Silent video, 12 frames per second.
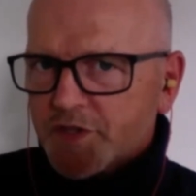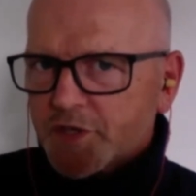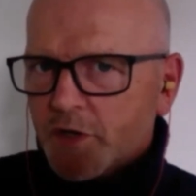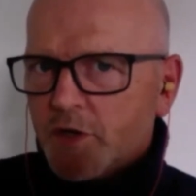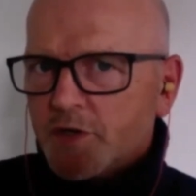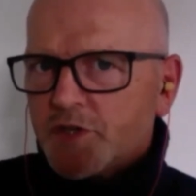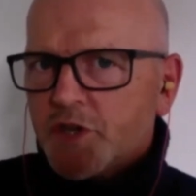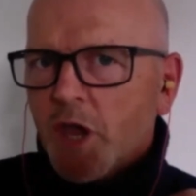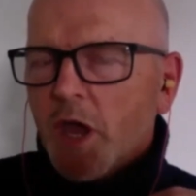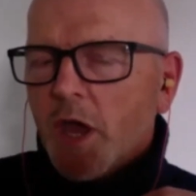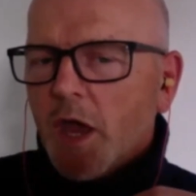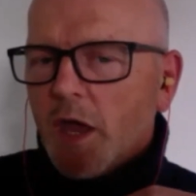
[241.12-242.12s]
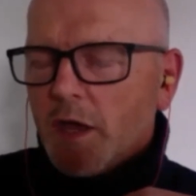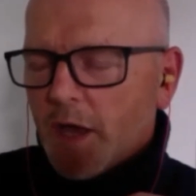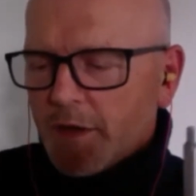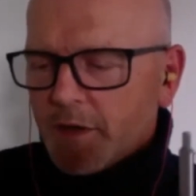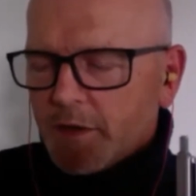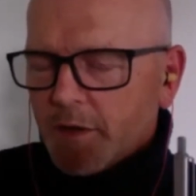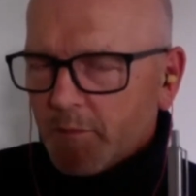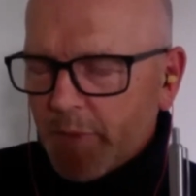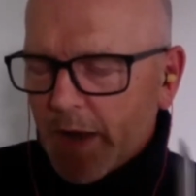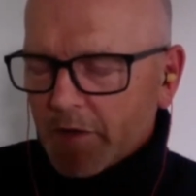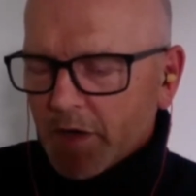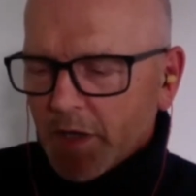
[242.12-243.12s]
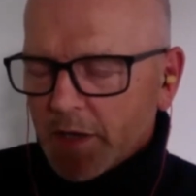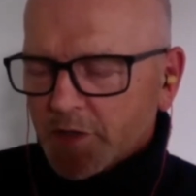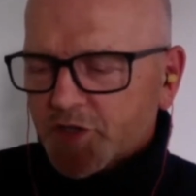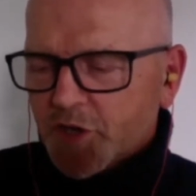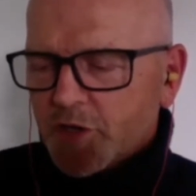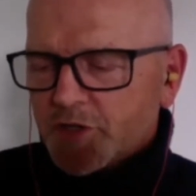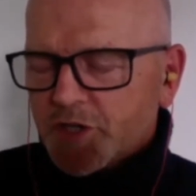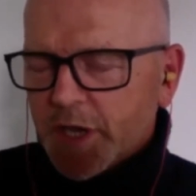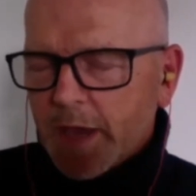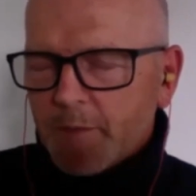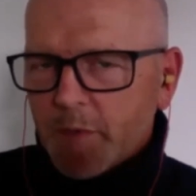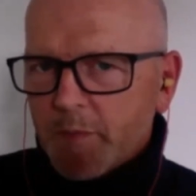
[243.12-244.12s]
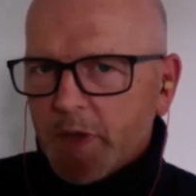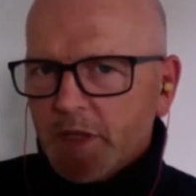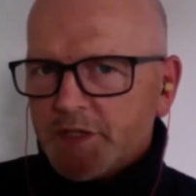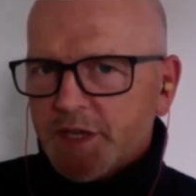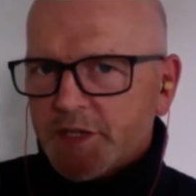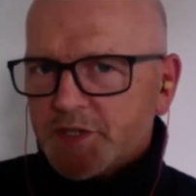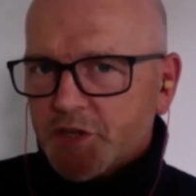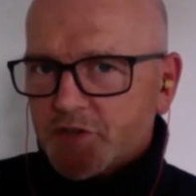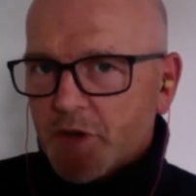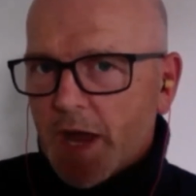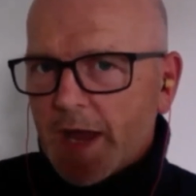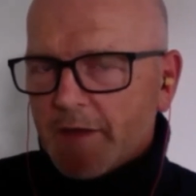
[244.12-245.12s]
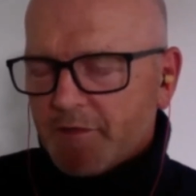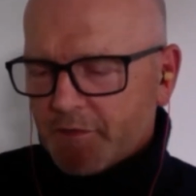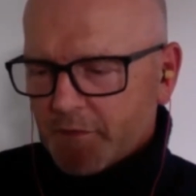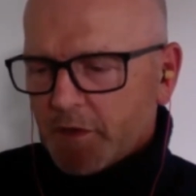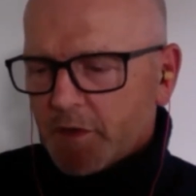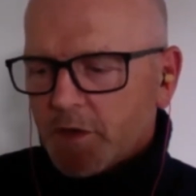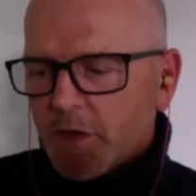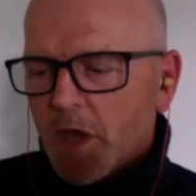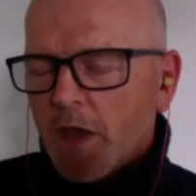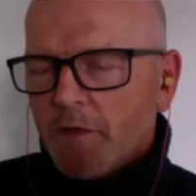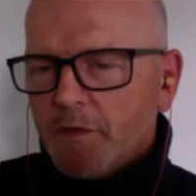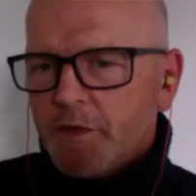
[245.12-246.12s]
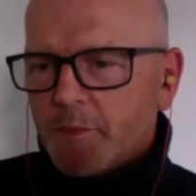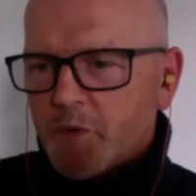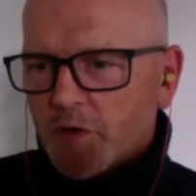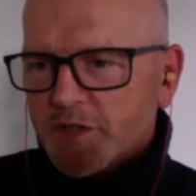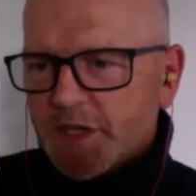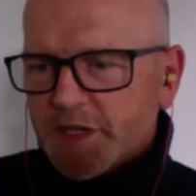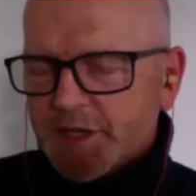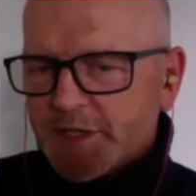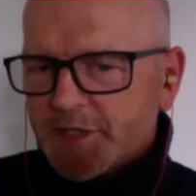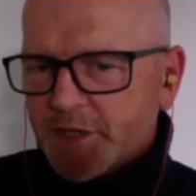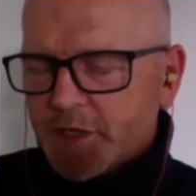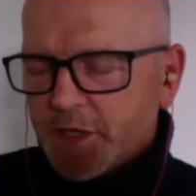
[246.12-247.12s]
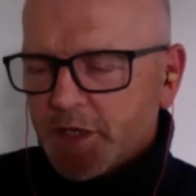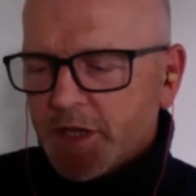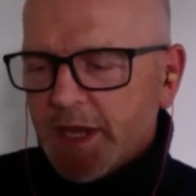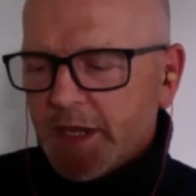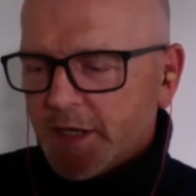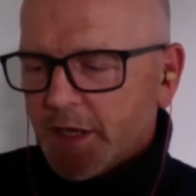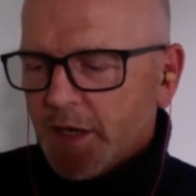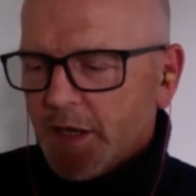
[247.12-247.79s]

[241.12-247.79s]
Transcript: search and parallel search capabilities to drive the processes that you need.